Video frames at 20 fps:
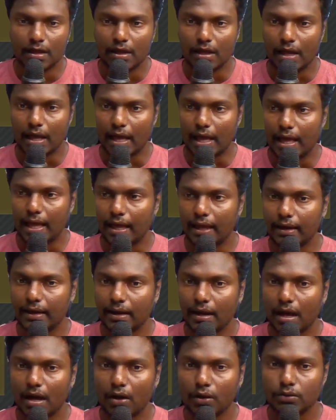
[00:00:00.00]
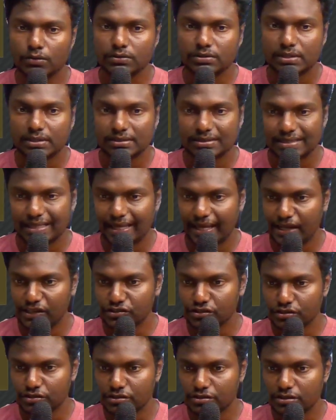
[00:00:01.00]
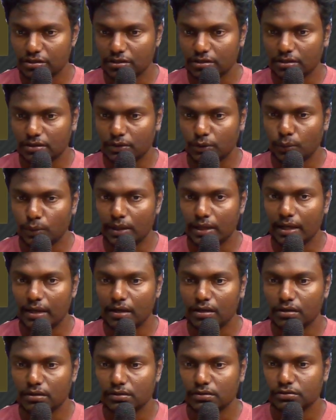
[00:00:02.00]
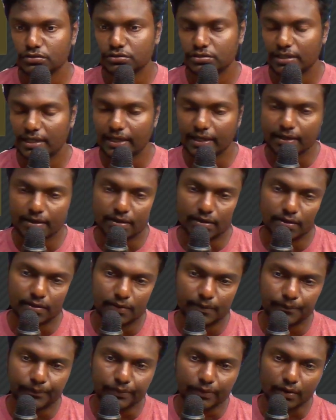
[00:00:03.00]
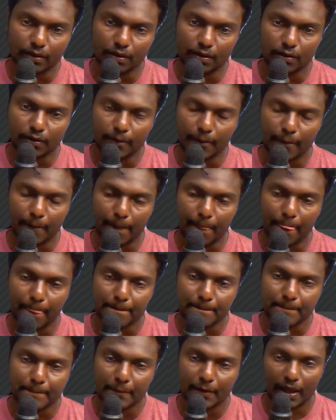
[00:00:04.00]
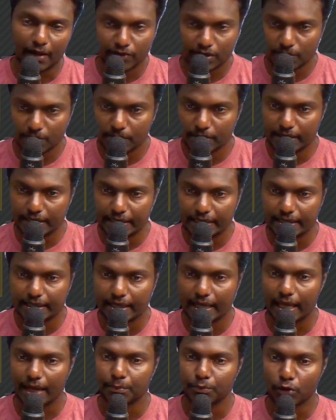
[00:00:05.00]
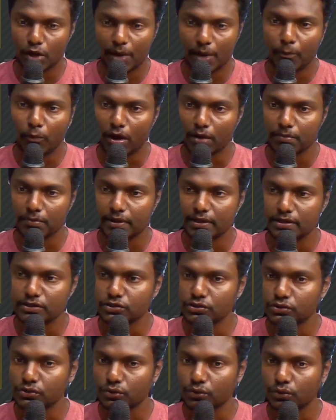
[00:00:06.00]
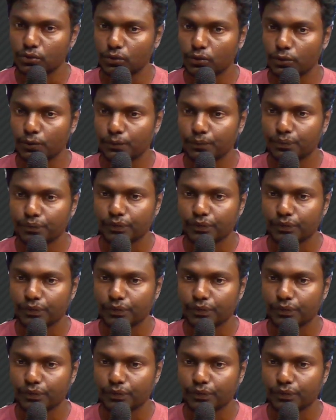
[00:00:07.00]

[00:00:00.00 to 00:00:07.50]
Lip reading: And now this agent will check availability and book appointments. So,